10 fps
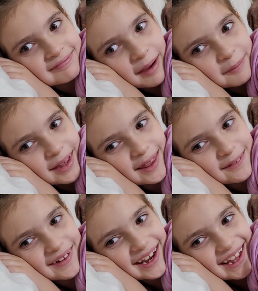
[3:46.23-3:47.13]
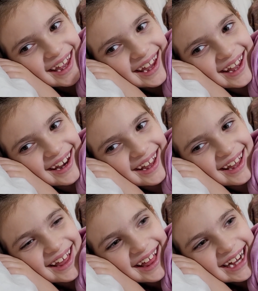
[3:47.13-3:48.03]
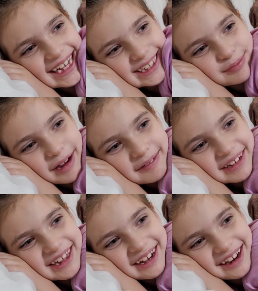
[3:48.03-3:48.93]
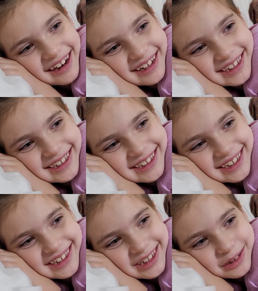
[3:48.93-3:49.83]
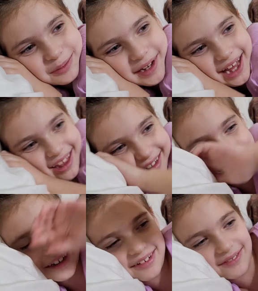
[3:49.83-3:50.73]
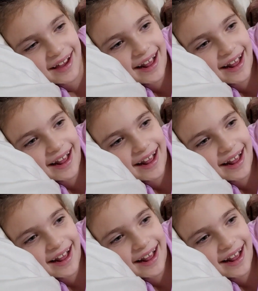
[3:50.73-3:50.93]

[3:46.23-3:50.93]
Probably the Renegade. Yeah. That's probably the hardest to do, but I learned it